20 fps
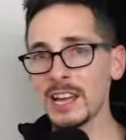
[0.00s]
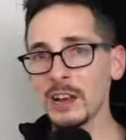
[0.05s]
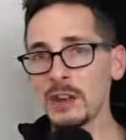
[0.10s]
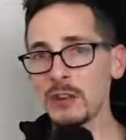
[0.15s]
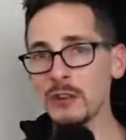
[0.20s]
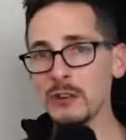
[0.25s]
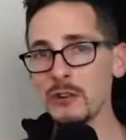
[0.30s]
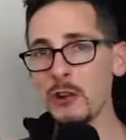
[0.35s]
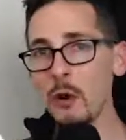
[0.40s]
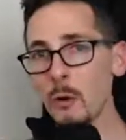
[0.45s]

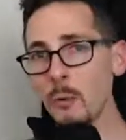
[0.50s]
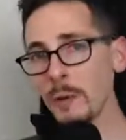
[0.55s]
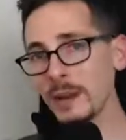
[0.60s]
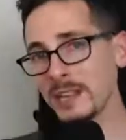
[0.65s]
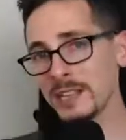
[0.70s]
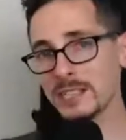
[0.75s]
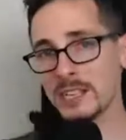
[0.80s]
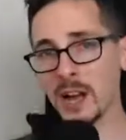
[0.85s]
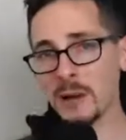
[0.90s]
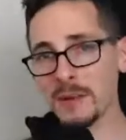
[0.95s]

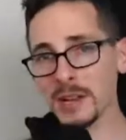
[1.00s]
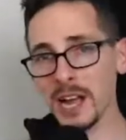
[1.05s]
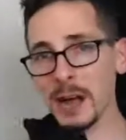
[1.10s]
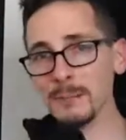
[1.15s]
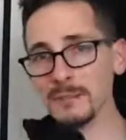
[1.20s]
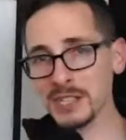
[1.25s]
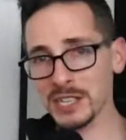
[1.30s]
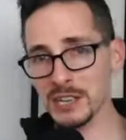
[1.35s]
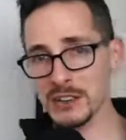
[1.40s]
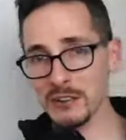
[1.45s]
nobody's coming up
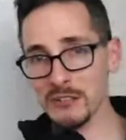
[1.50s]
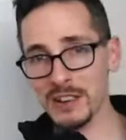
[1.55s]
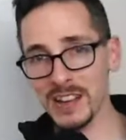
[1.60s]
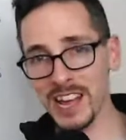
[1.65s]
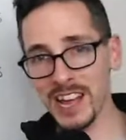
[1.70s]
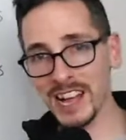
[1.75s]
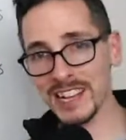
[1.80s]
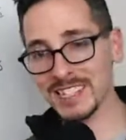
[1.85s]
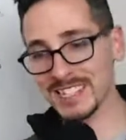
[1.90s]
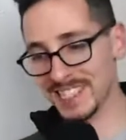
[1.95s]
to you
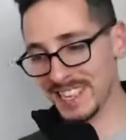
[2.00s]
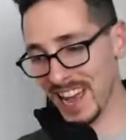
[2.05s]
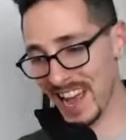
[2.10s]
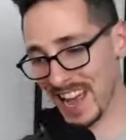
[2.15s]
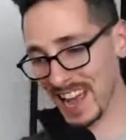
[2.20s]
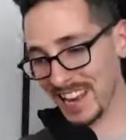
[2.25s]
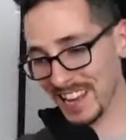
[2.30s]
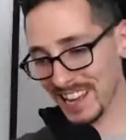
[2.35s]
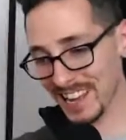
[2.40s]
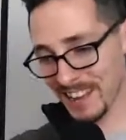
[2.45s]
and
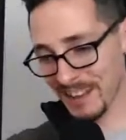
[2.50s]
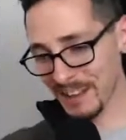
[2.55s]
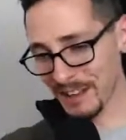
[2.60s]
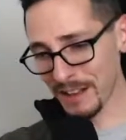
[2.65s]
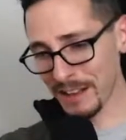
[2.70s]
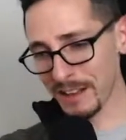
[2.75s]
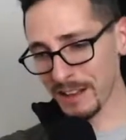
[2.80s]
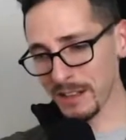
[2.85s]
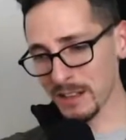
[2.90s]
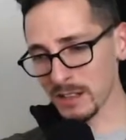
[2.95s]
saying,
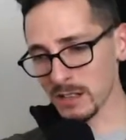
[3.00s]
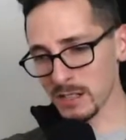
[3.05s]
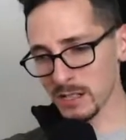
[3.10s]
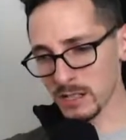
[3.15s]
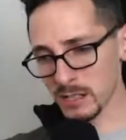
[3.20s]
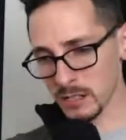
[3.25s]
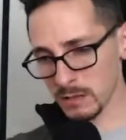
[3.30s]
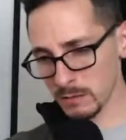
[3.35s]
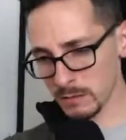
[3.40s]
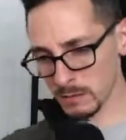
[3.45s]

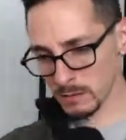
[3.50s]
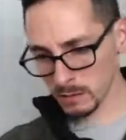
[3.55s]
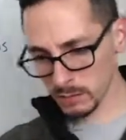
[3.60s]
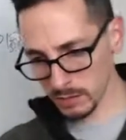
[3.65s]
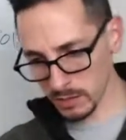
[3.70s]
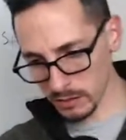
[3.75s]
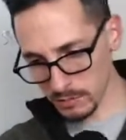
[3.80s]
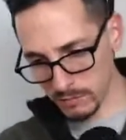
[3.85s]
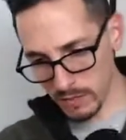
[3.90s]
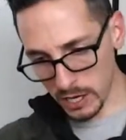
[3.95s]

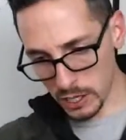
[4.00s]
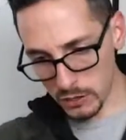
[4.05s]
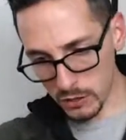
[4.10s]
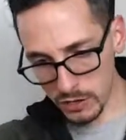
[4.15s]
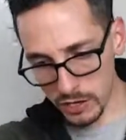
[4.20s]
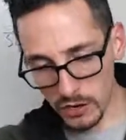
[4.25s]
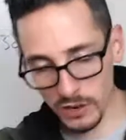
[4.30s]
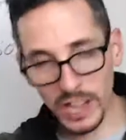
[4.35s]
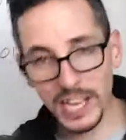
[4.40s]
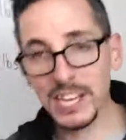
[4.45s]
measure
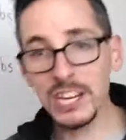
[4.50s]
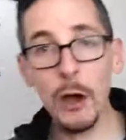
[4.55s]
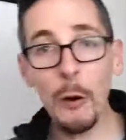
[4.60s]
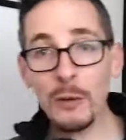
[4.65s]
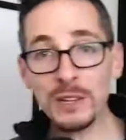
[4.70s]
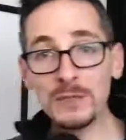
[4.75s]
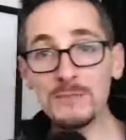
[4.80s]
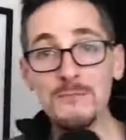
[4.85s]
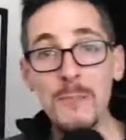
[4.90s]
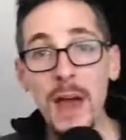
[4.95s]
your, no
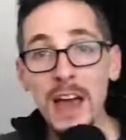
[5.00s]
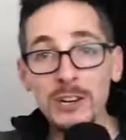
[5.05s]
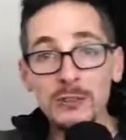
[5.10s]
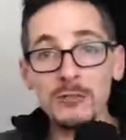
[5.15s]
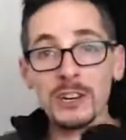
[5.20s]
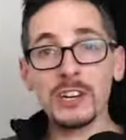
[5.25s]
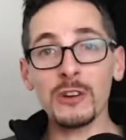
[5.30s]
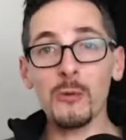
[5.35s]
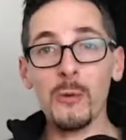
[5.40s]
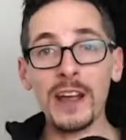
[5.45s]
one's
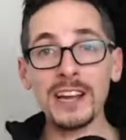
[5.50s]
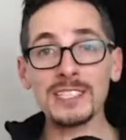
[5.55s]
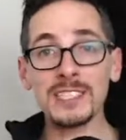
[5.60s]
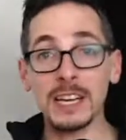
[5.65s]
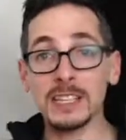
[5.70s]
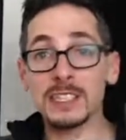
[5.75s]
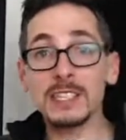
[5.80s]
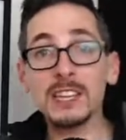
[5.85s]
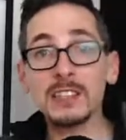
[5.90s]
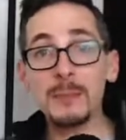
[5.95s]
measuring your waist size.
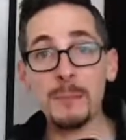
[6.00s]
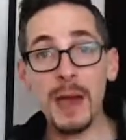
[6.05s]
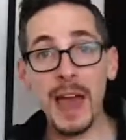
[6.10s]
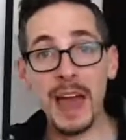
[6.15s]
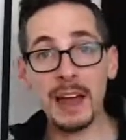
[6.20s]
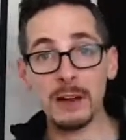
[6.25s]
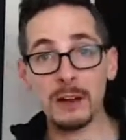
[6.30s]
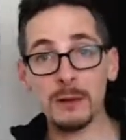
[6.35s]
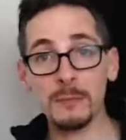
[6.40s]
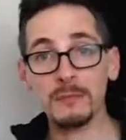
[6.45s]
It doesn't
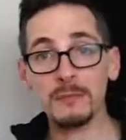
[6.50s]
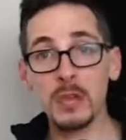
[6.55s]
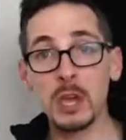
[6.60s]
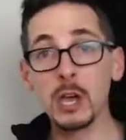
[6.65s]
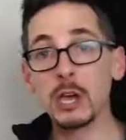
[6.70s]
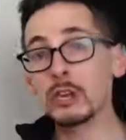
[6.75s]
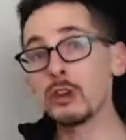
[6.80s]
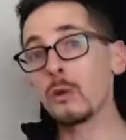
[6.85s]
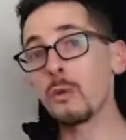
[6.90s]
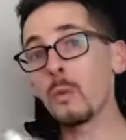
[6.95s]
matter.
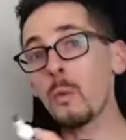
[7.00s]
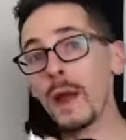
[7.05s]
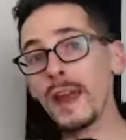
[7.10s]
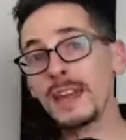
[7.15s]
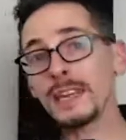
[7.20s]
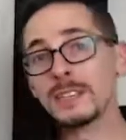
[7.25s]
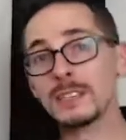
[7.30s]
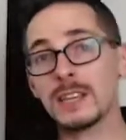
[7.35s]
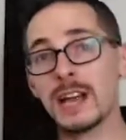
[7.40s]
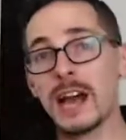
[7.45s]
Your
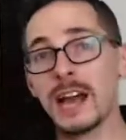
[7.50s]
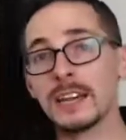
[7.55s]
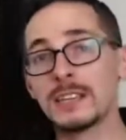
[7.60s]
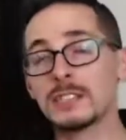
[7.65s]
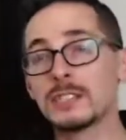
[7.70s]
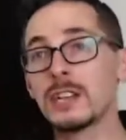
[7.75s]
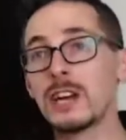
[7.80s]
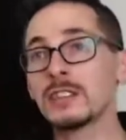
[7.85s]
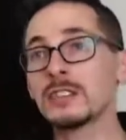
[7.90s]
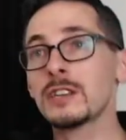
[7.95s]
waist size
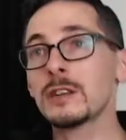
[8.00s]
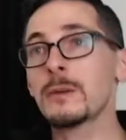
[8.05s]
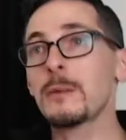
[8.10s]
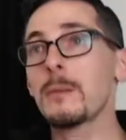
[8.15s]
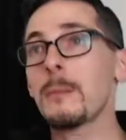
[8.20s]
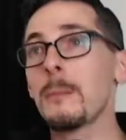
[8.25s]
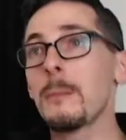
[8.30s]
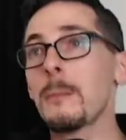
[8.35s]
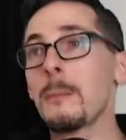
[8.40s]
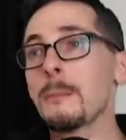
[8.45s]
doesn't
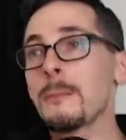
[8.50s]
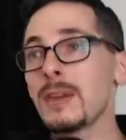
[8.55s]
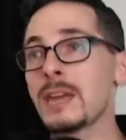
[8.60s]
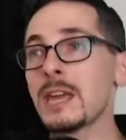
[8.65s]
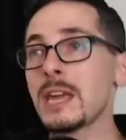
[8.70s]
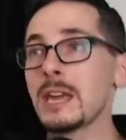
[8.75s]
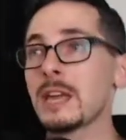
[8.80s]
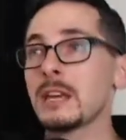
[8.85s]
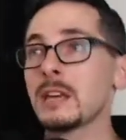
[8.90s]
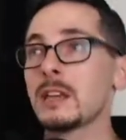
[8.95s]

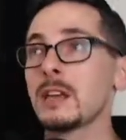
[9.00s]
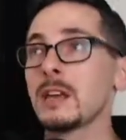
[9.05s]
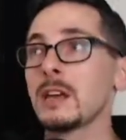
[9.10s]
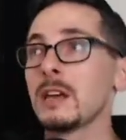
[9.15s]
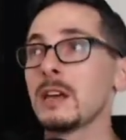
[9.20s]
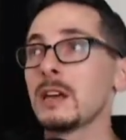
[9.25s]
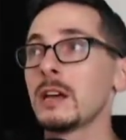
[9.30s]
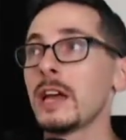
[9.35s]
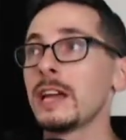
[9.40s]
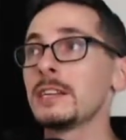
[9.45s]
mean
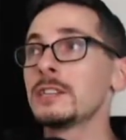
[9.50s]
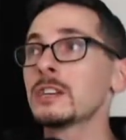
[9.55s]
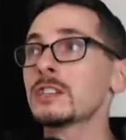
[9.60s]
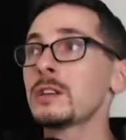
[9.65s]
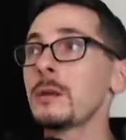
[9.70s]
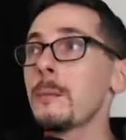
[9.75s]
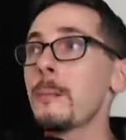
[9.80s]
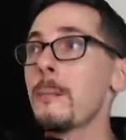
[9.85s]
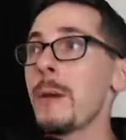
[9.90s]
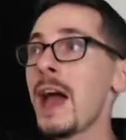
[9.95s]
and
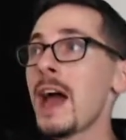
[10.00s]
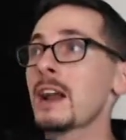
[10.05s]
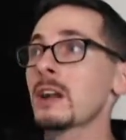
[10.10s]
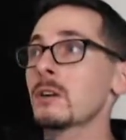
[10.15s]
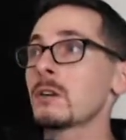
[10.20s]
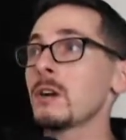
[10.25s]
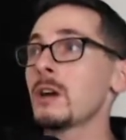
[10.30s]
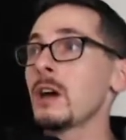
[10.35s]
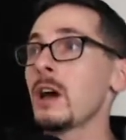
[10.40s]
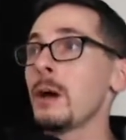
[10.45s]
doesn't matter